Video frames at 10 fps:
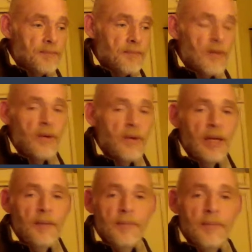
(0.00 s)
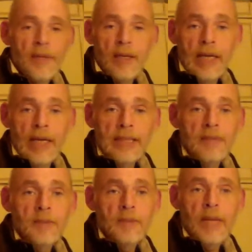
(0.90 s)
Oh yeah. As
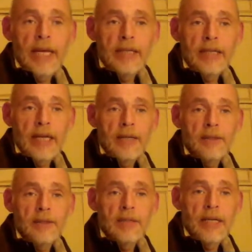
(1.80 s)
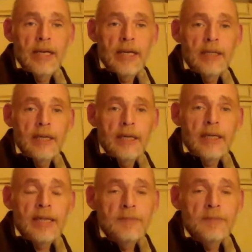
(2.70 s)
I was playing that today, the
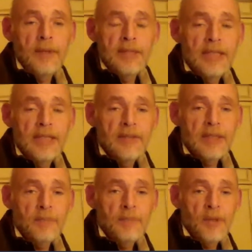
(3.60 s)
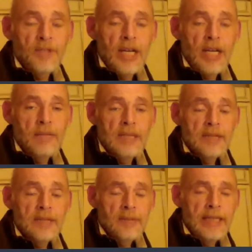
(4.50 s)
Gospel or the Secret Book of James,
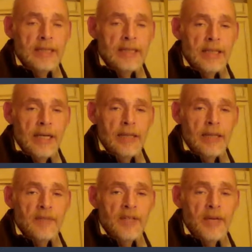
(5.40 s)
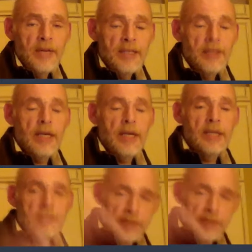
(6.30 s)
as I was playing it today, the video ended and
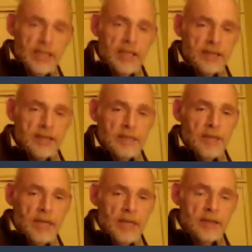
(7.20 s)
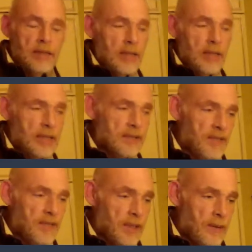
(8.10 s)
it just went down, skipped down to the next video.